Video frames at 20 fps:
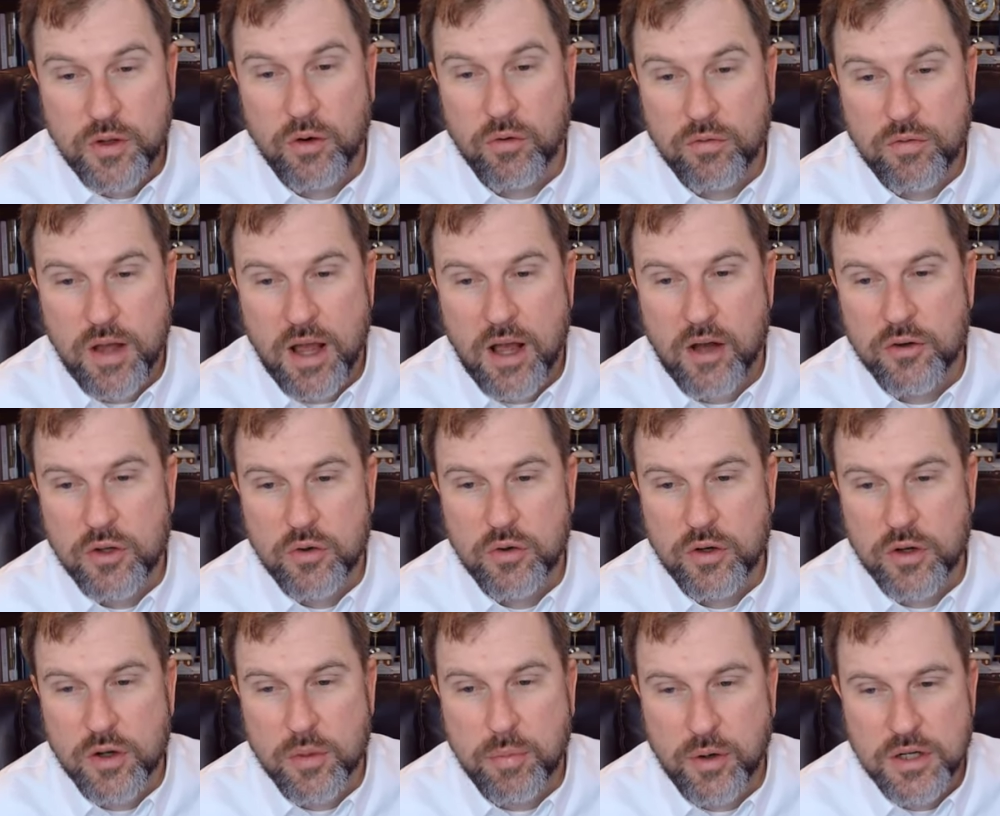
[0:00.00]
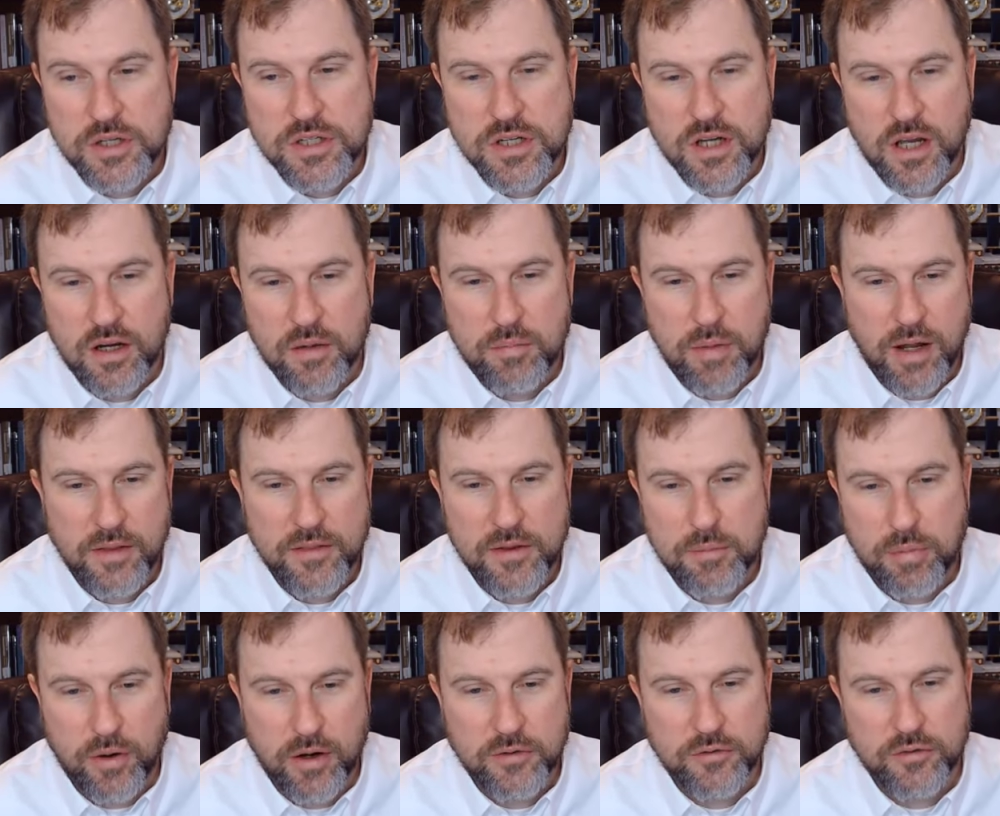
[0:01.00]
valued and appreciated by the
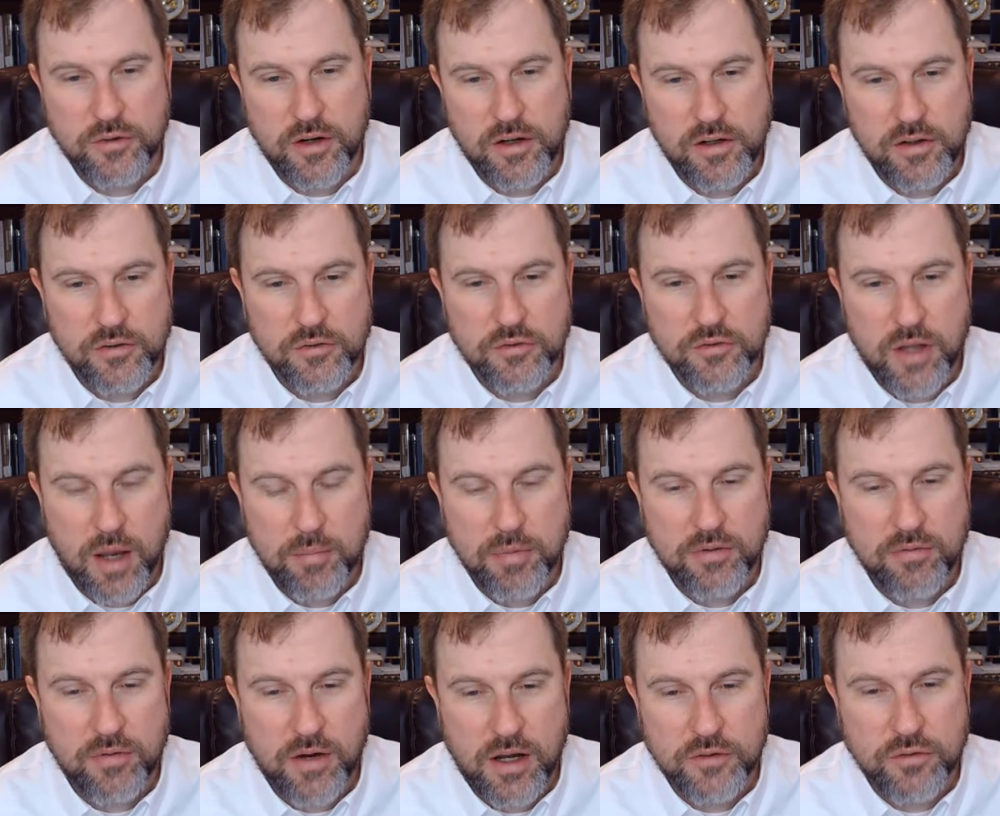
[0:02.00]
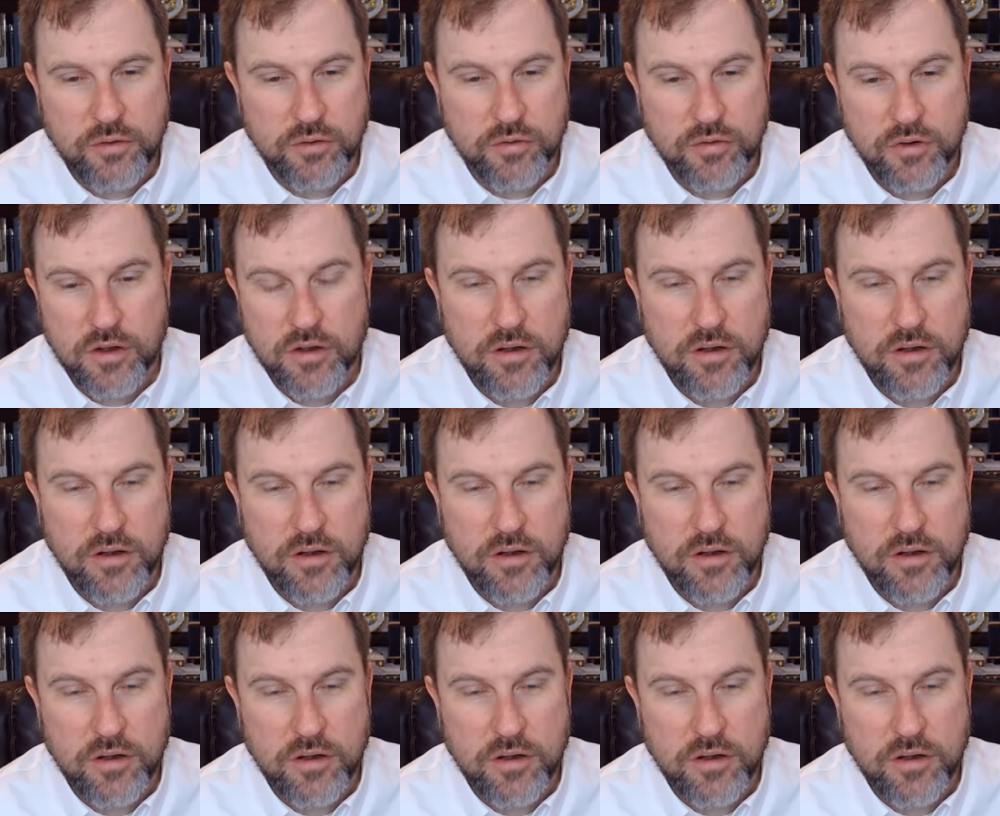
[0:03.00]
president and his top advisors.